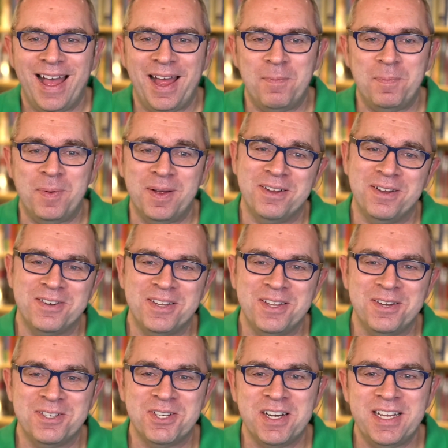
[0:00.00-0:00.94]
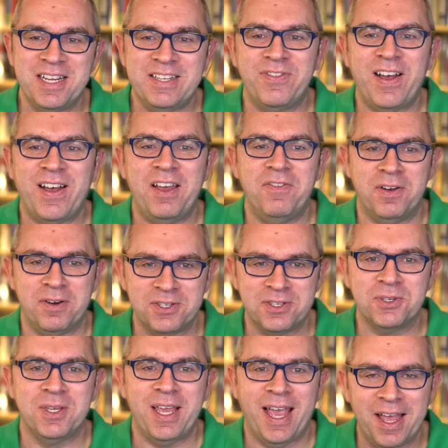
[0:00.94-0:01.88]
But your journey is 5
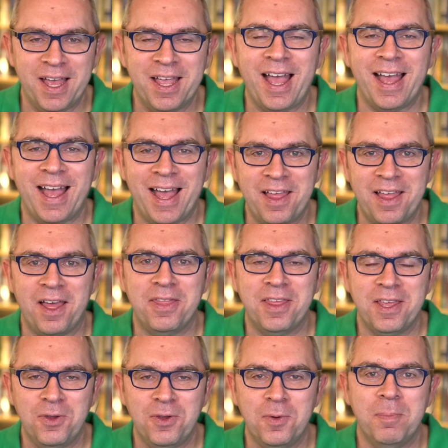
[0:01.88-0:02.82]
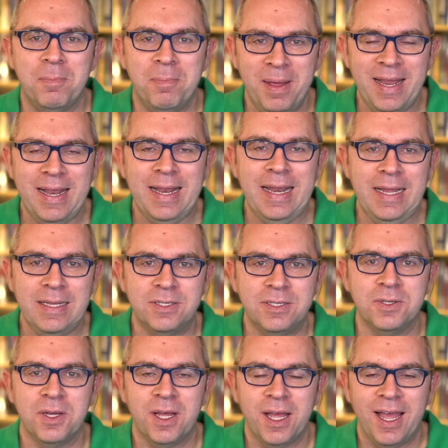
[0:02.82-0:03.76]
hours, so yeah, I think you may need
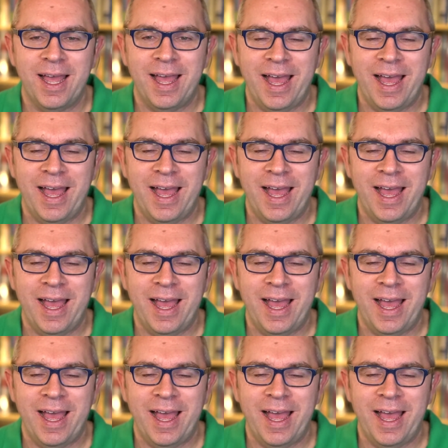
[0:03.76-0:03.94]
to